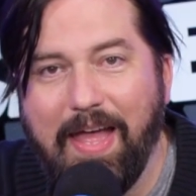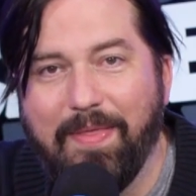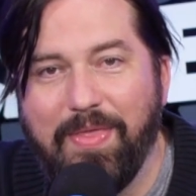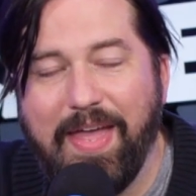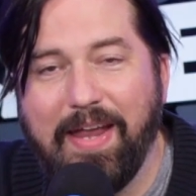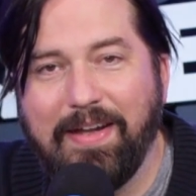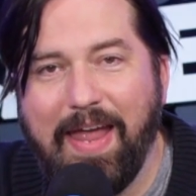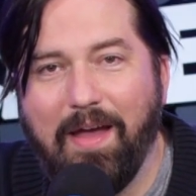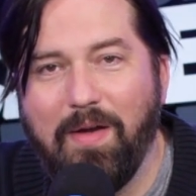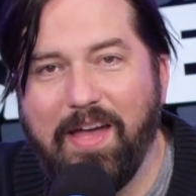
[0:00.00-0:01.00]
They
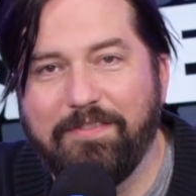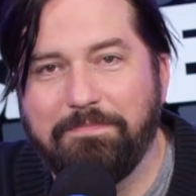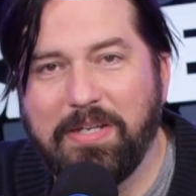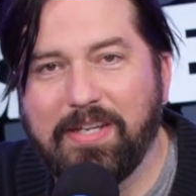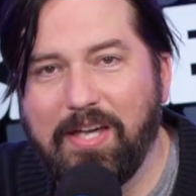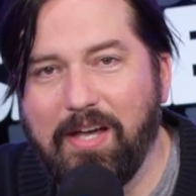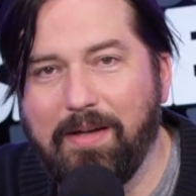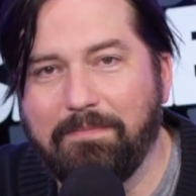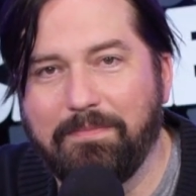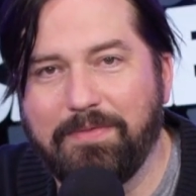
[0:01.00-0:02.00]
now have
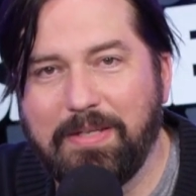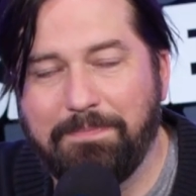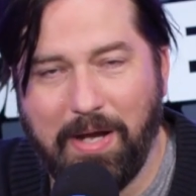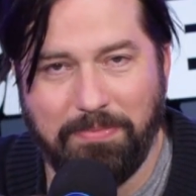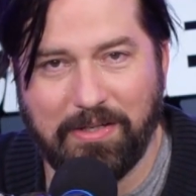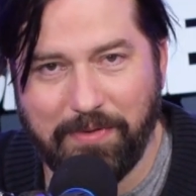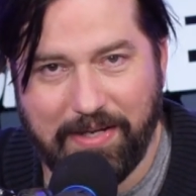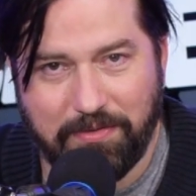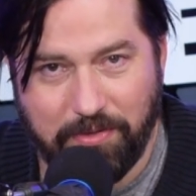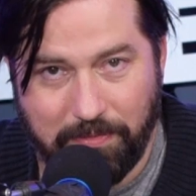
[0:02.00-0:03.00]
become the public
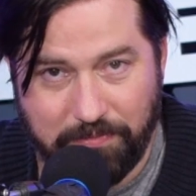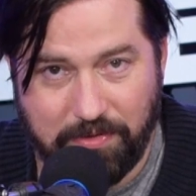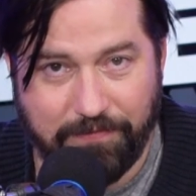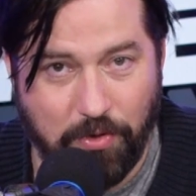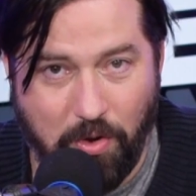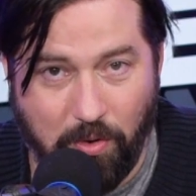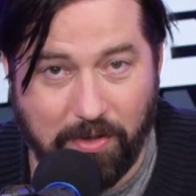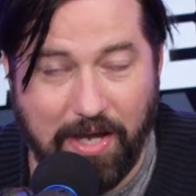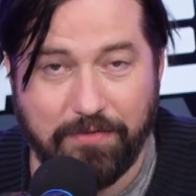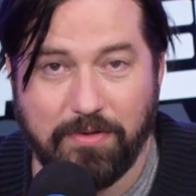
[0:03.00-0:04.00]
restrooms for the whole
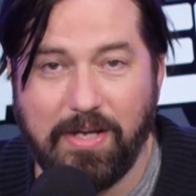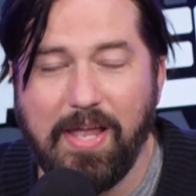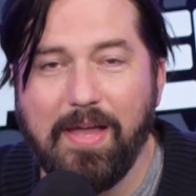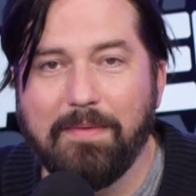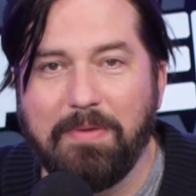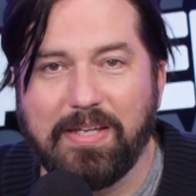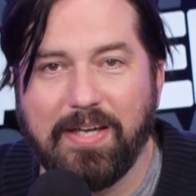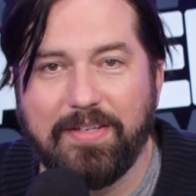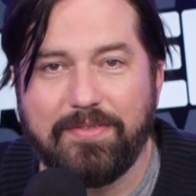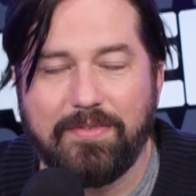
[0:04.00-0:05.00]
country
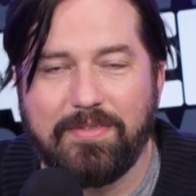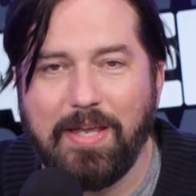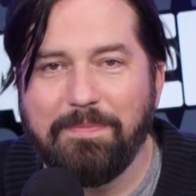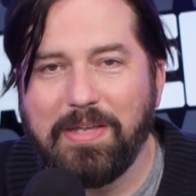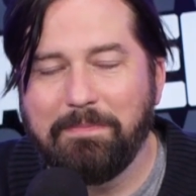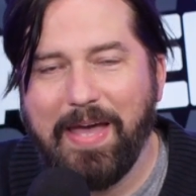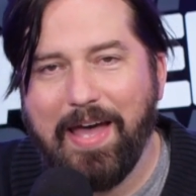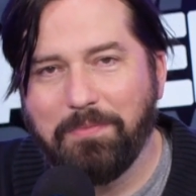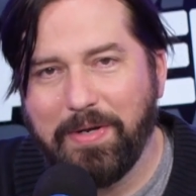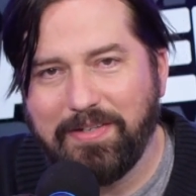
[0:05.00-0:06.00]
because something
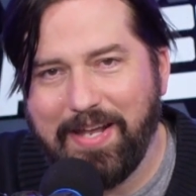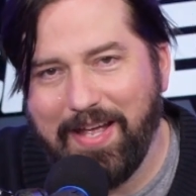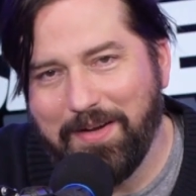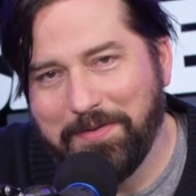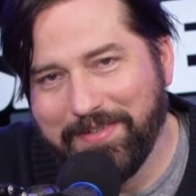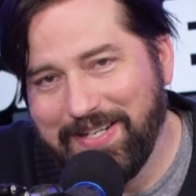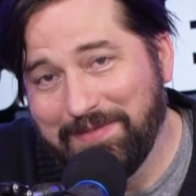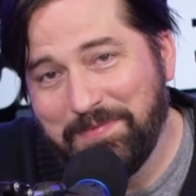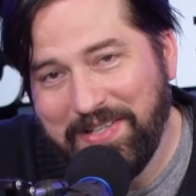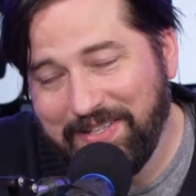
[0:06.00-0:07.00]
bad went down in
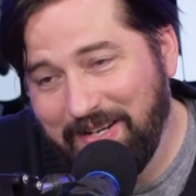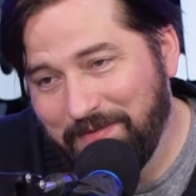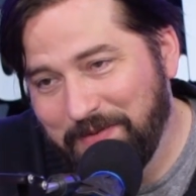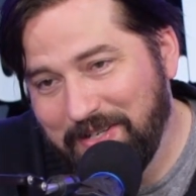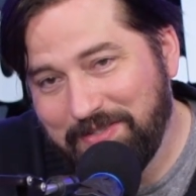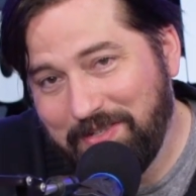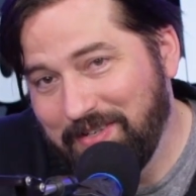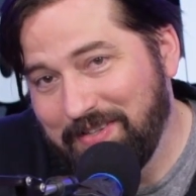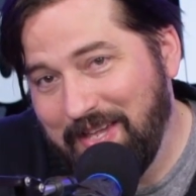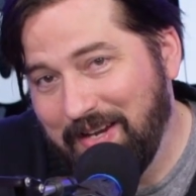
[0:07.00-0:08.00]
Philadelphia. So you
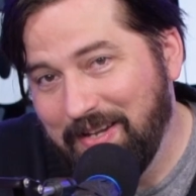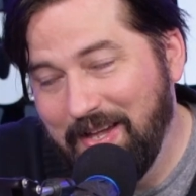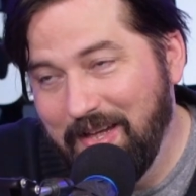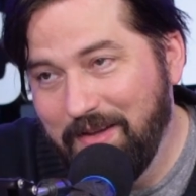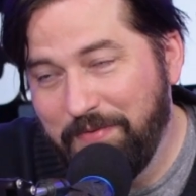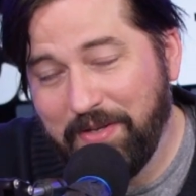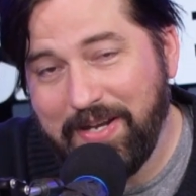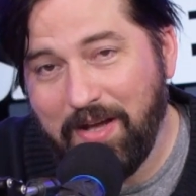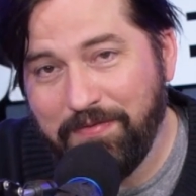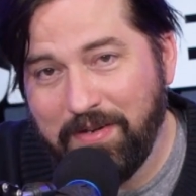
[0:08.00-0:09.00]
can thank
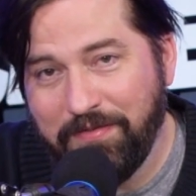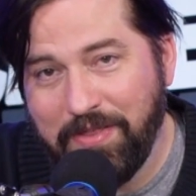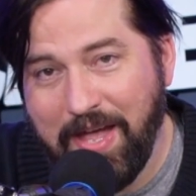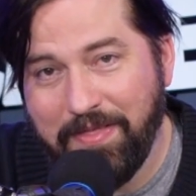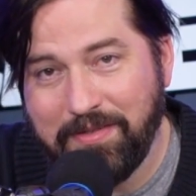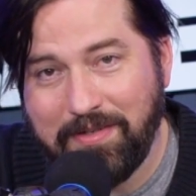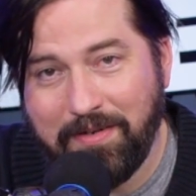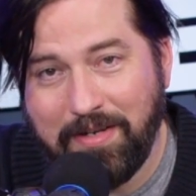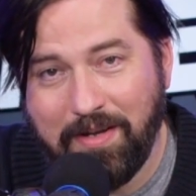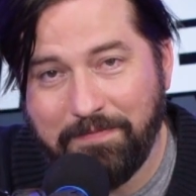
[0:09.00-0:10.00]
Philadelphia for that, the
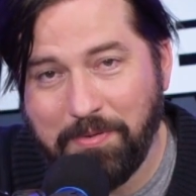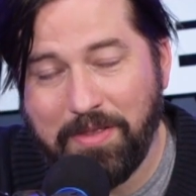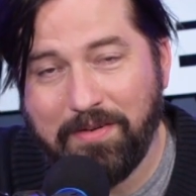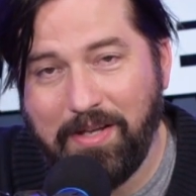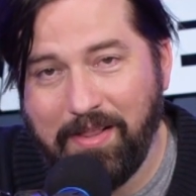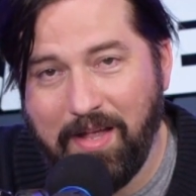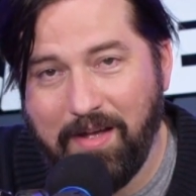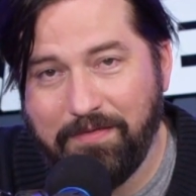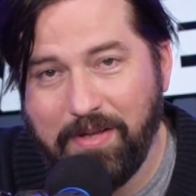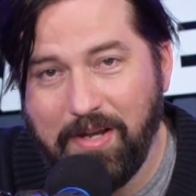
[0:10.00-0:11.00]
city of brotherly
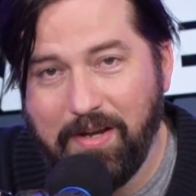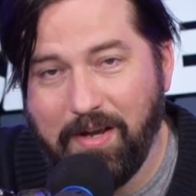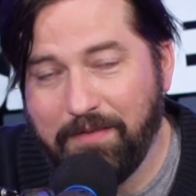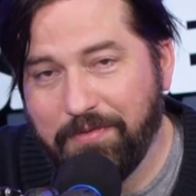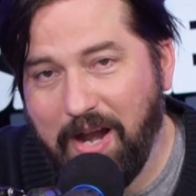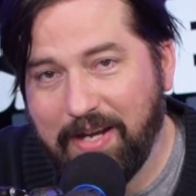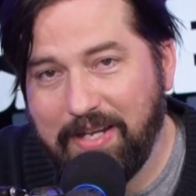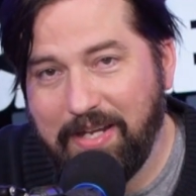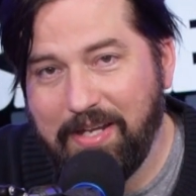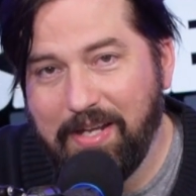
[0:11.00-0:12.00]
love, of
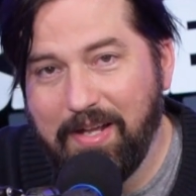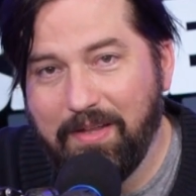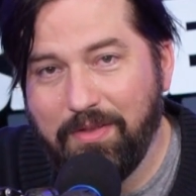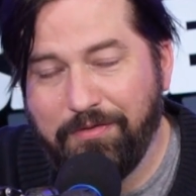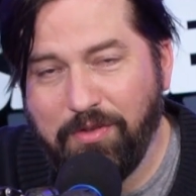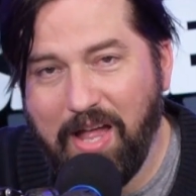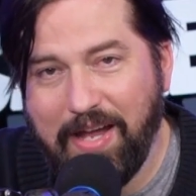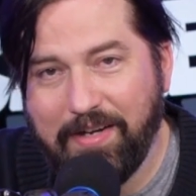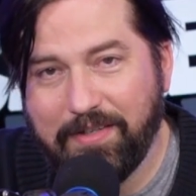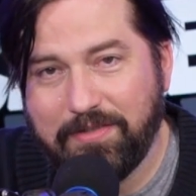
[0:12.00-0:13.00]
Rocky, the
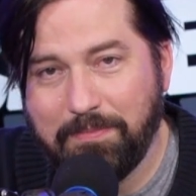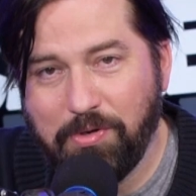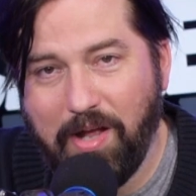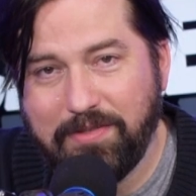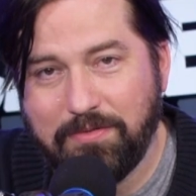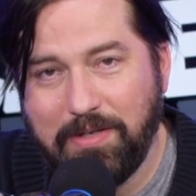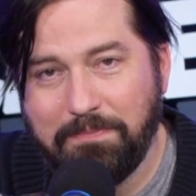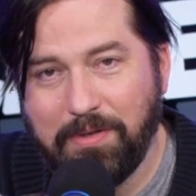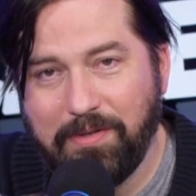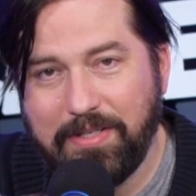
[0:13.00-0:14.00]
Flyers, the Broad Street
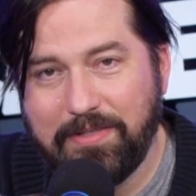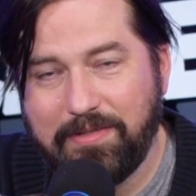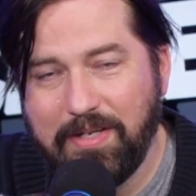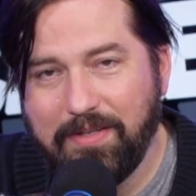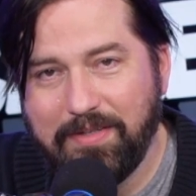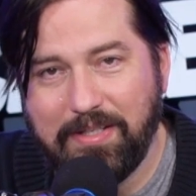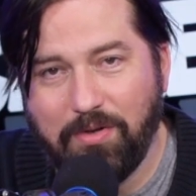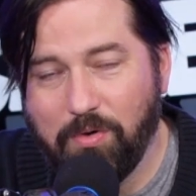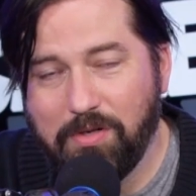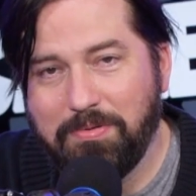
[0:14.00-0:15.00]
Bullies, the
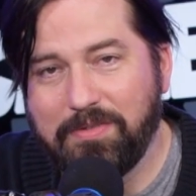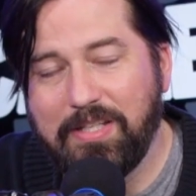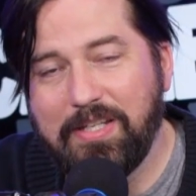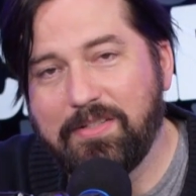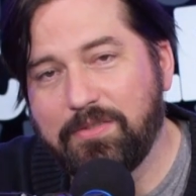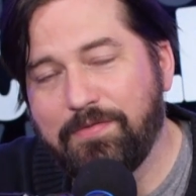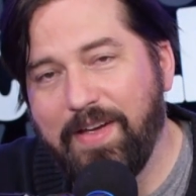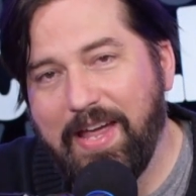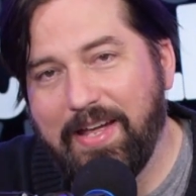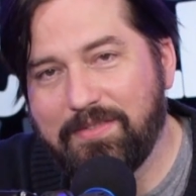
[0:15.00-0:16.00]
horrible Eagles
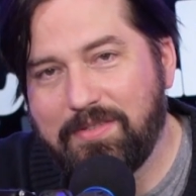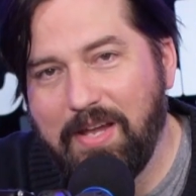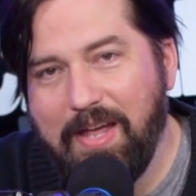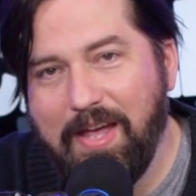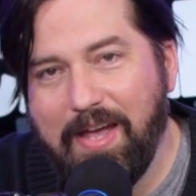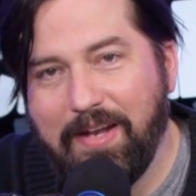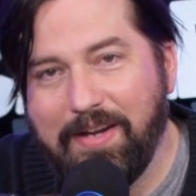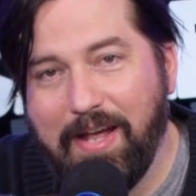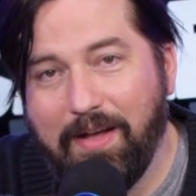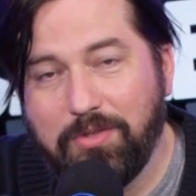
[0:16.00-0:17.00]
fans, and
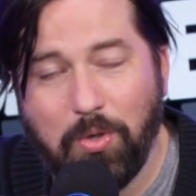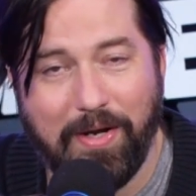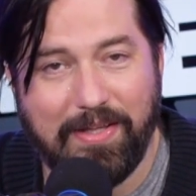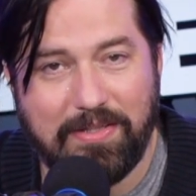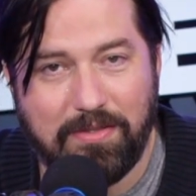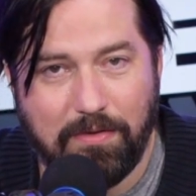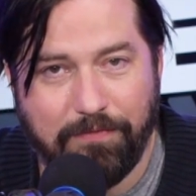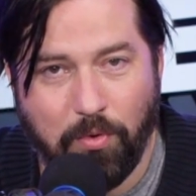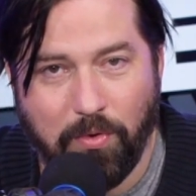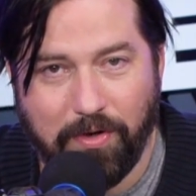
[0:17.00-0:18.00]
now toilets
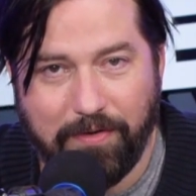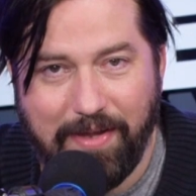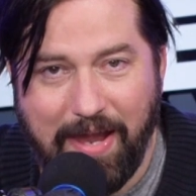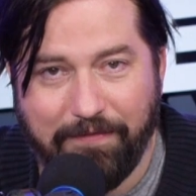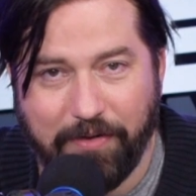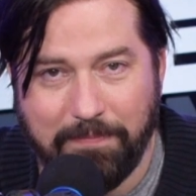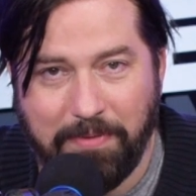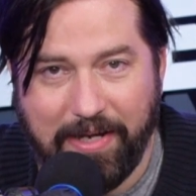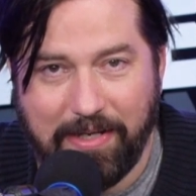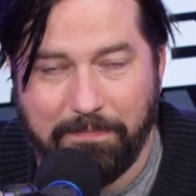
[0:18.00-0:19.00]
for
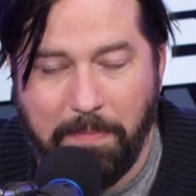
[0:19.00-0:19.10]
everybody.